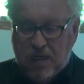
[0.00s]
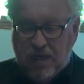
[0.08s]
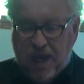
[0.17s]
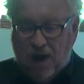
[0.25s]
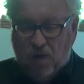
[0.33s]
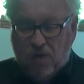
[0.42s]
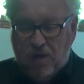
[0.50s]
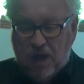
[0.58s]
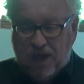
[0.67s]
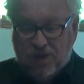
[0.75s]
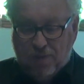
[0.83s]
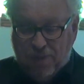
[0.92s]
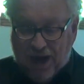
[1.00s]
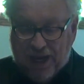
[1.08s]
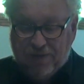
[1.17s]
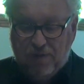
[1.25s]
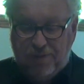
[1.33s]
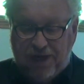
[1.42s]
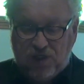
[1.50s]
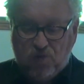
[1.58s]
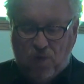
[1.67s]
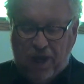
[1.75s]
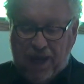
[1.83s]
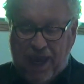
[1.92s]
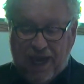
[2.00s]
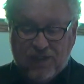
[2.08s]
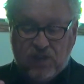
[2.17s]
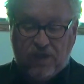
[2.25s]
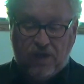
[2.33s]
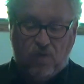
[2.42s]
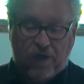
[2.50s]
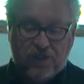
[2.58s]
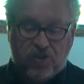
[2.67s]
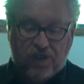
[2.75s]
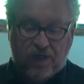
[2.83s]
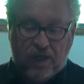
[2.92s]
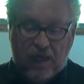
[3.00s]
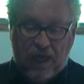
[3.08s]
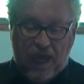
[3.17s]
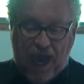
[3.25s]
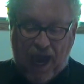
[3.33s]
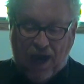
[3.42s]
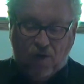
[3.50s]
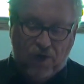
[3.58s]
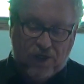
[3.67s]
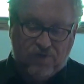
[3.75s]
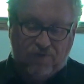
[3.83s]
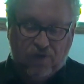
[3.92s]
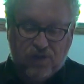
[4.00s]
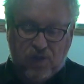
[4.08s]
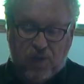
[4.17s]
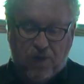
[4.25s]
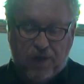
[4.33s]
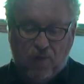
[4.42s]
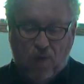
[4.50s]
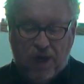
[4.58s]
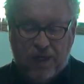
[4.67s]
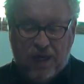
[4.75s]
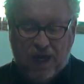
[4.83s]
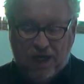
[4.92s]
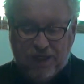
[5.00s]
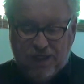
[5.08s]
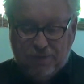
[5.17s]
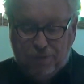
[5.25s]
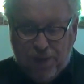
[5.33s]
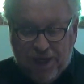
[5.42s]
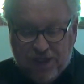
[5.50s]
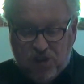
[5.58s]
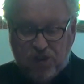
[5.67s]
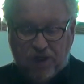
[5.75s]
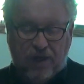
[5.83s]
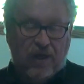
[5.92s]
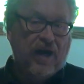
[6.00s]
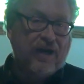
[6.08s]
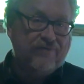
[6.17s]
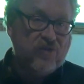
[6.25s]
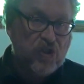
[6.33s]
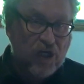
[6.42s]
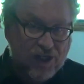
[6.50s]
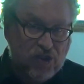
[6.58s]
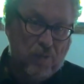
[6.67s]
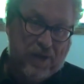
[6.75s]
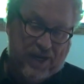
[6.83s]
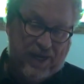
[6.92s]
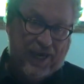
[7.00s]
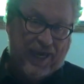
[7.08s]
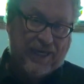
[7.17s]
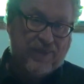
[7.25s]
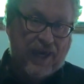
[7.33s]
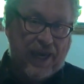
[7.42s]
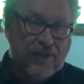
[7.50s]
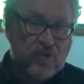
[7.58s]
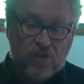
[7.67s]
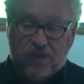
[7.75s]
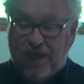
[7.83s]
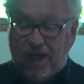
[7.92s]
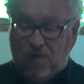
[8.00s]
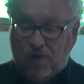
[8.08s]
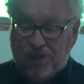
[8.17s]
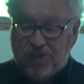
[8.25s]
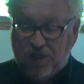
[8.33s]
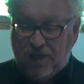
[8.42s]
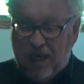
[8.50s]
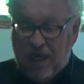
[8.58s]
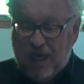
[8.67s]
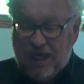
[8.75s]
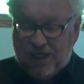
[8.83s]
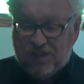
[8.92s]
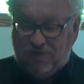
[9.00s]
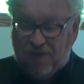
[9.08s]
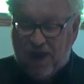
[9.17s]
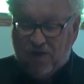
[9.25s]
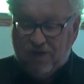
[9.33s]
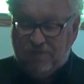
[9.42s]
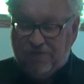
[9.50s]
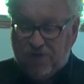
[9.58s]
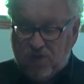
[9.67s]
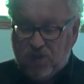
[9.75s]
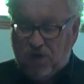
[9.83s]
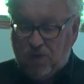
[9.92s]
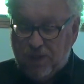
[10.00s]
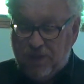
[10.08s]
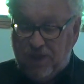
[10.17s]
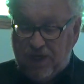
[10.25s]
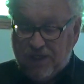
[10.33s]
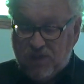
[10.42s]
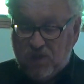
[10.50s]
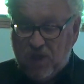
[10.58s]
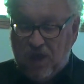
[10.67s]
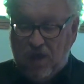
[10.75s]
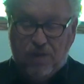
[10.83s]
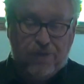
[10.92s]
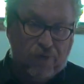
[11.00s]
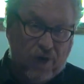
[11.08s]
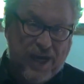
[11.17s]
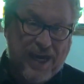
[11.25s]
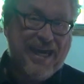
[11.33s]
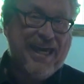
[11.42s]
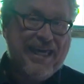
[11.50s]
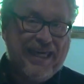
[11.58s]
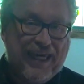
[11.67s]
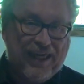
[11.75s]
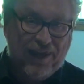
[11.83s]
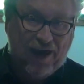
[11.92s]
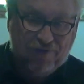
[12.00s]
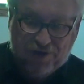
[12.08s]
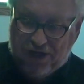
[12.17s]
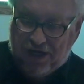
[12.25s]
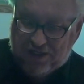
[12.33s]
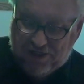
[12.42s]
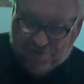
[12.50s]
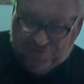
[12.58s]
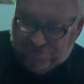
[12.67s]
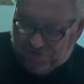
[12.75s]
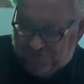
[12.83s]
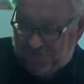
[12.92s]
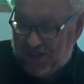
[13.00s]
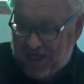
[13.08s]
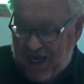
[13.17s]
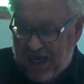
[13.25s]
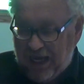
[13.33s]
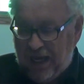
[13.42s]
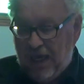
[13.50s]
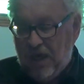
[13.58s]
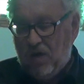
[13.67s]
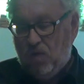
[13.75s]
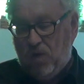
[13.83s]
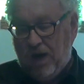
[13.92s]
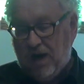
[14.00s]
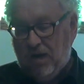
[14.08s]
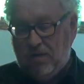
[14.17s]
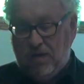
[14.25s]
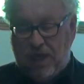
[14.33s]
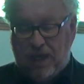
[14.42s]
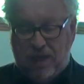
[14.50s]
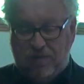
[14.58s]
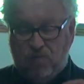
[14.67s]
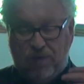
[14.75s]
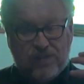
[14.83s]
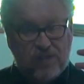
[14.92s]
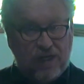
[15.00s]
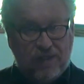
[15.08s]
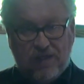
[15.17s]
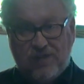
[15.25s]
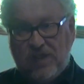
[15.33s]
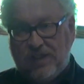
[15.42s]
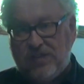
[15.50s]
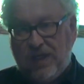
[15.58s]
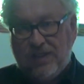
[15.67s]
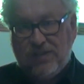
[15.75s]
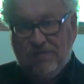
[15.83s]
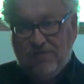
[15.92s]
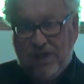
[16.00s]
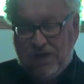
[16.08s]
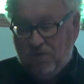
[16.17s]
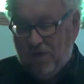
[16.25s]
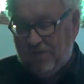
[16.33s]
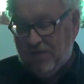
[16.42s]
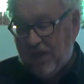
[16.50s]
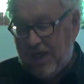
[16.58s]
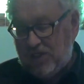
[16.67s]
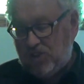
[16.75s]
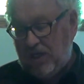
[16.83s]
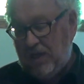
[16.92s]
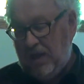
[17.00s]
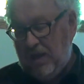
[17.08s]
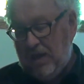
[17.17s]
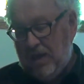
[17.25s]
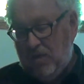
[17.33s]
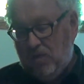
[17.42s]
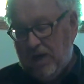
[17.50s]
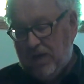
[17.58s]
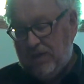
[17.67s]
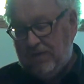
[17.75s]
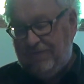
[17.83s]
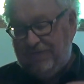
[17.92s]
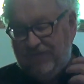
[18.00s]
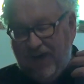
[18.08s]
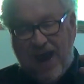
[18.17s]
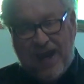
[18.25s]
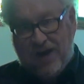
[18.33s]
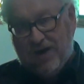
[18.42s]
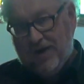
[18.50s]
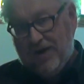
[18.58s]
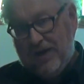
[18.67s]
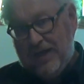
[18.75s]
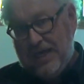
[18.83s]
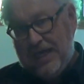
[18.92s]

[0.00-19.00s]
Now, at the bottom of page 1, I ask the question, how is verse 31 a depiction of Judgment Day? And the answer to that question is found in 1 Corinthians 3, 11 to 15, where, and we studied this extensively in Revelation, where the fire